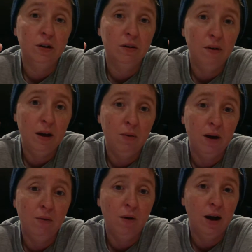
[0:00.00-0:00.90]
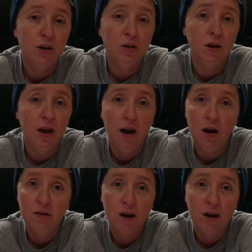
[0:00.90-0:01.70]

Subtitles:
and if anyone ever actually cares,